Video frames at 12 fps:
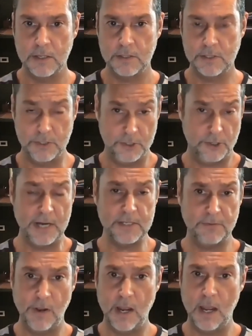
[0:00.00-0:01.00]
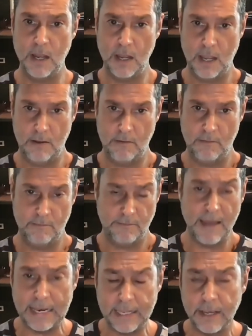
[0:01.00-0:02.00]
to transfer
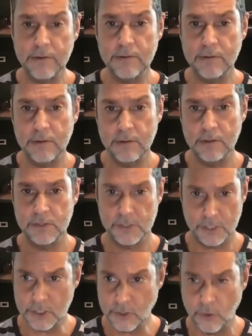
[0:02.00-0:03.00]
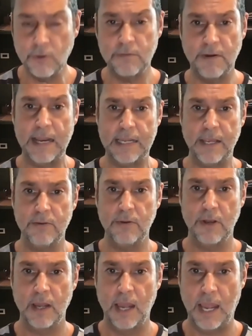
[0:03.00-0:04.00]
value, to store value,
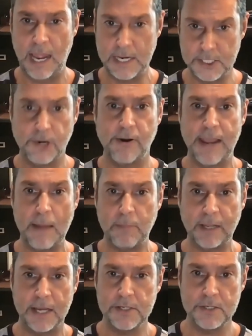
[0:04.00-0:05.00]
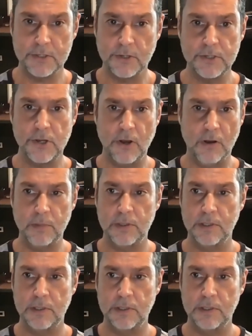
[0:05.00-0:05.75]
and to create applications on top.